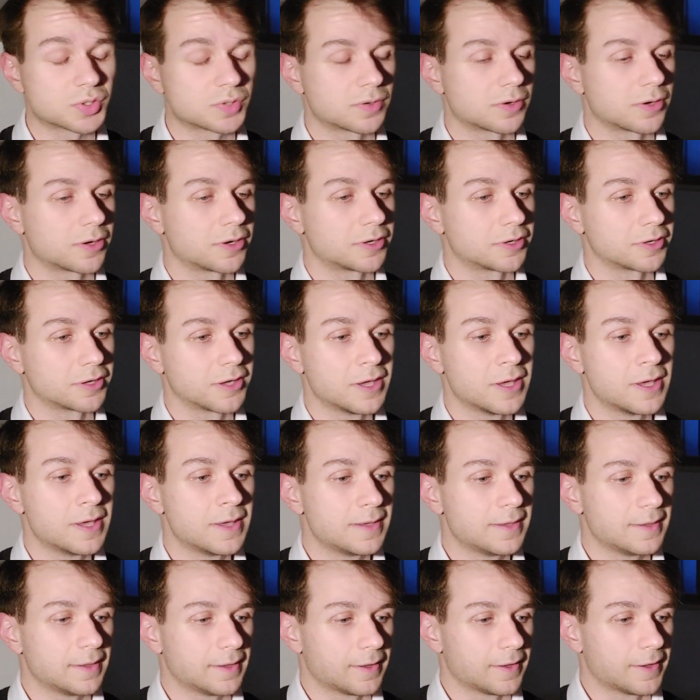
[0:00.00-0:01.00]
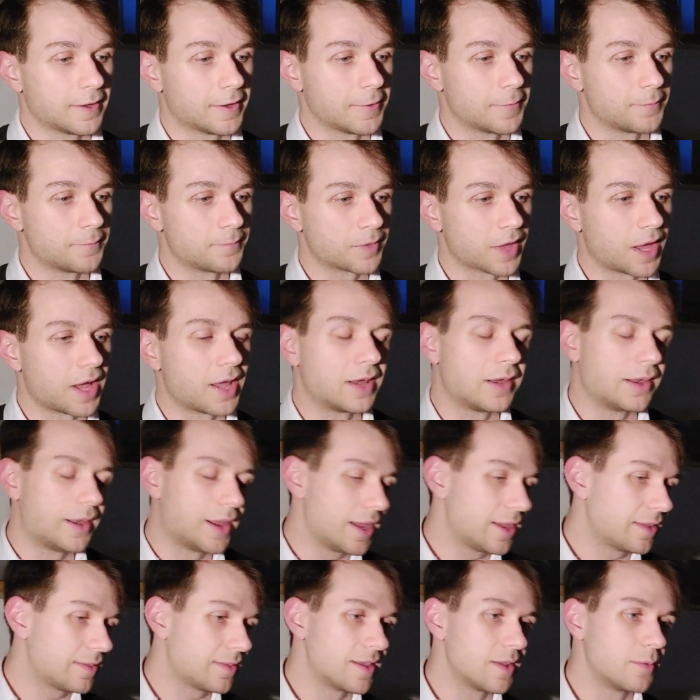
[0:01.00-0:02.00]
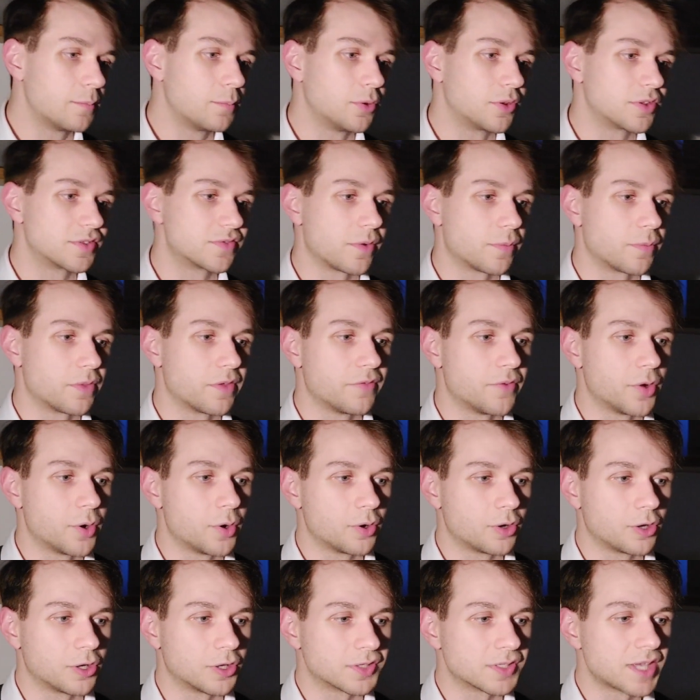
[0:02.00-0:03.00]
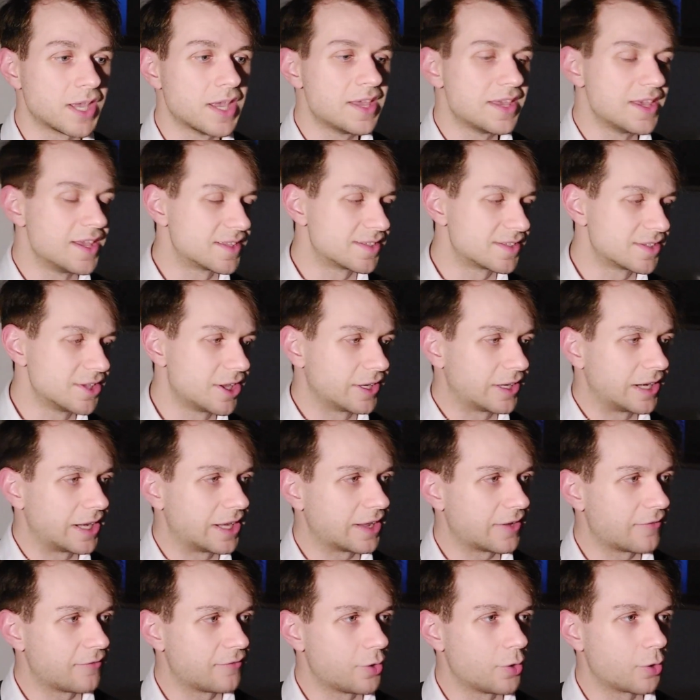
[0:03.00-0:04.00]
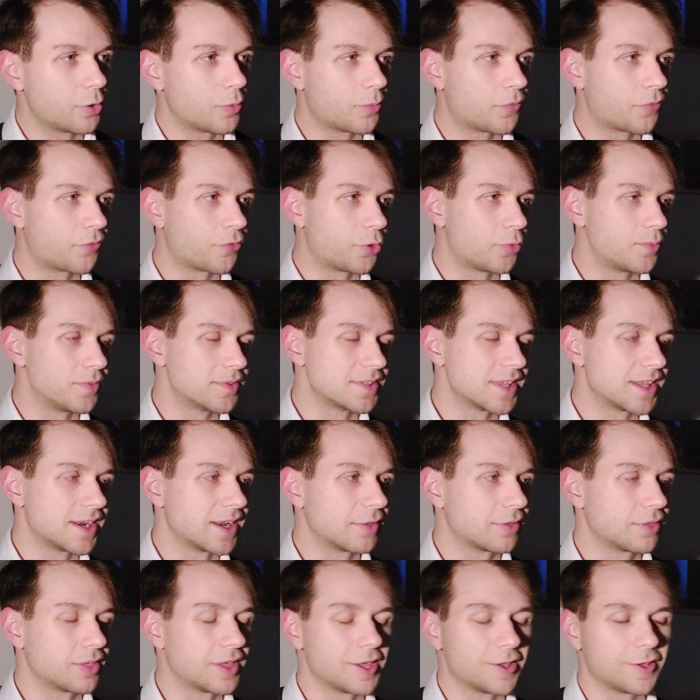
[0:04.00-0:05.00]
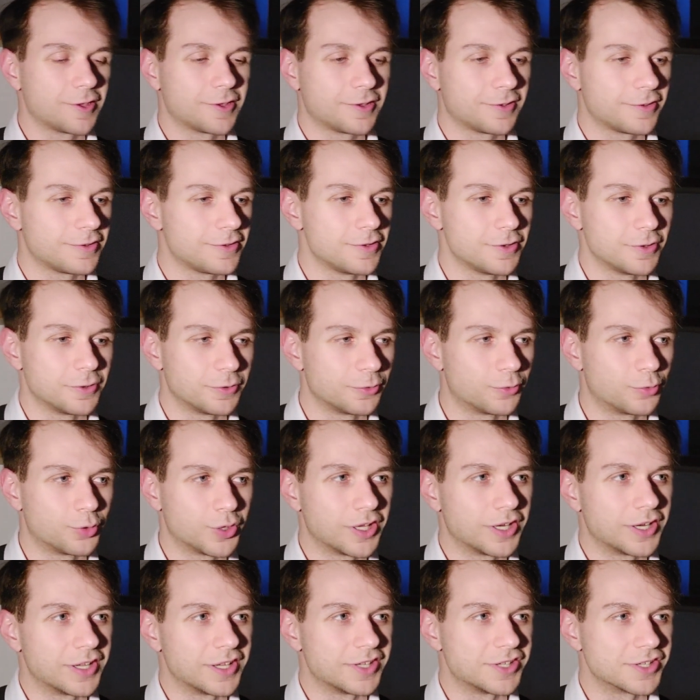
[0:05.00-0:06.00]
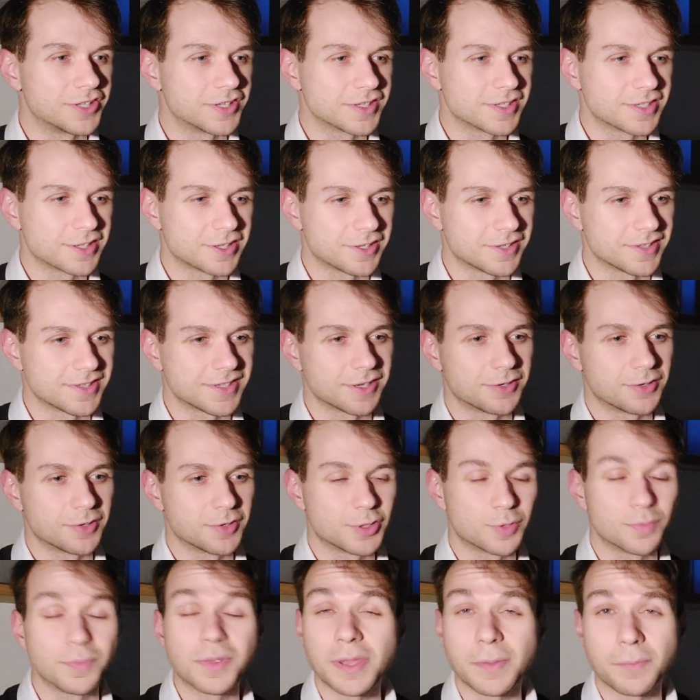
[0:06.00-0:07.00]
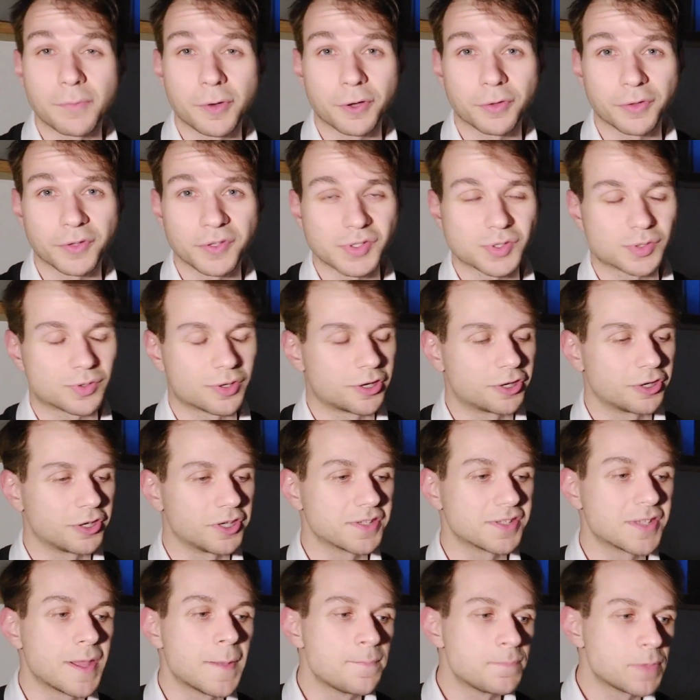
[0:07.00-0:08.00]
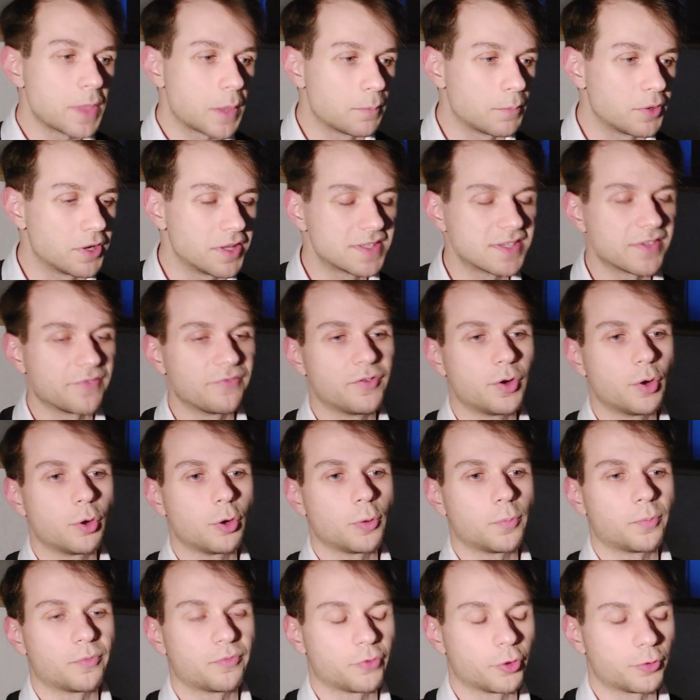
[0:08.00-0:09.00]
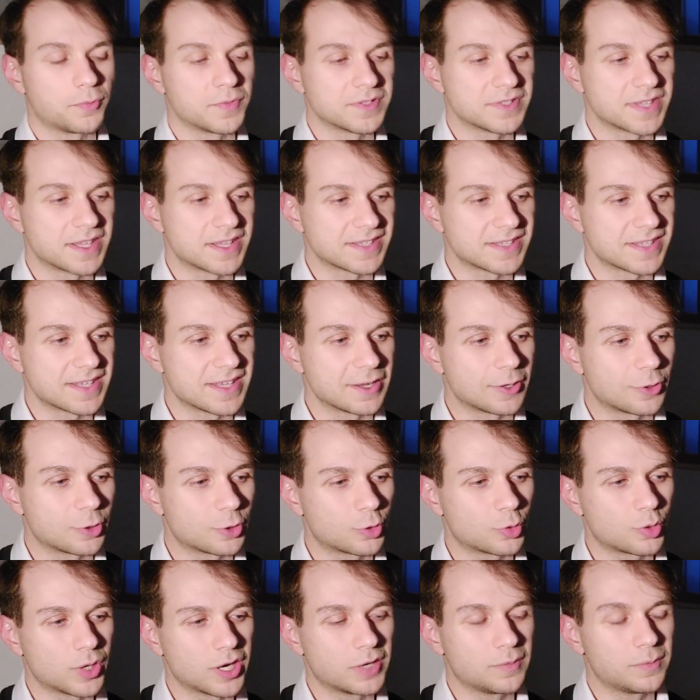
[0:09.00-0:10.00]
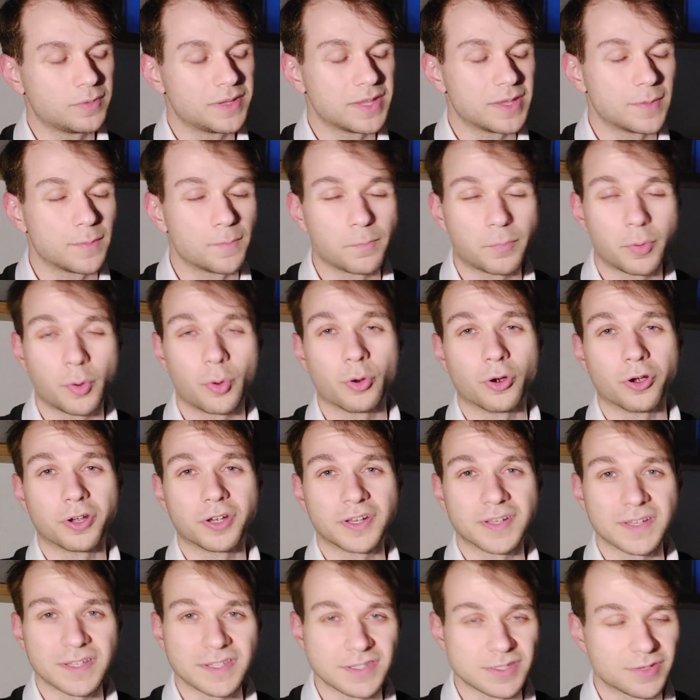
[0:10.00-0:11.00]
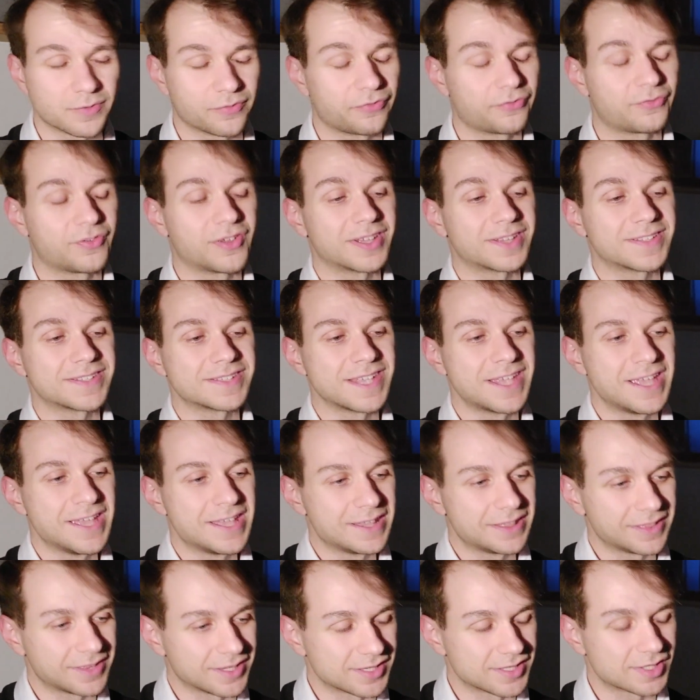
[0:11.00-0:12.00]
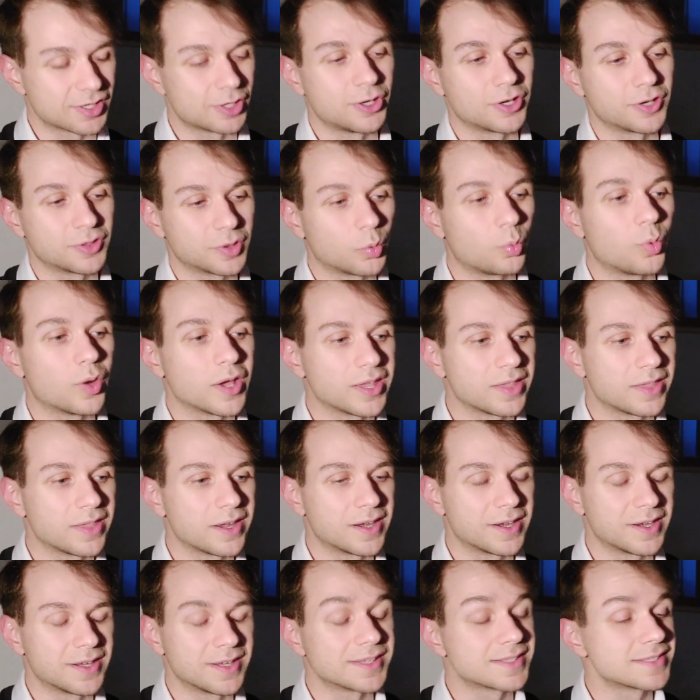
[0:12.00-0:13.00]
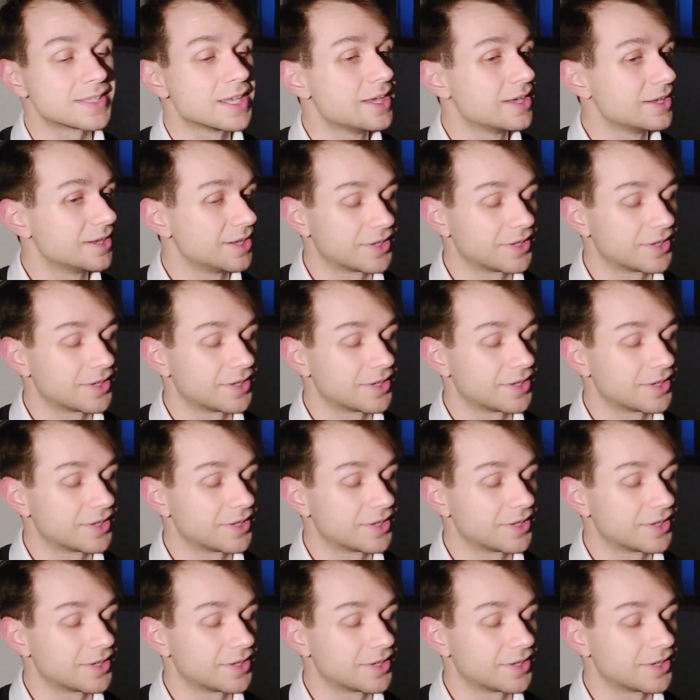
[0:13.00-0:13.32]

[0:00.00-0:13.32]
strong. I like the inputs from the vocals. It's not like a vocal performance that I think you'll really just consider to be among the strongest, but it's a vocal performance that's incredibly important to fit the song the way that it is.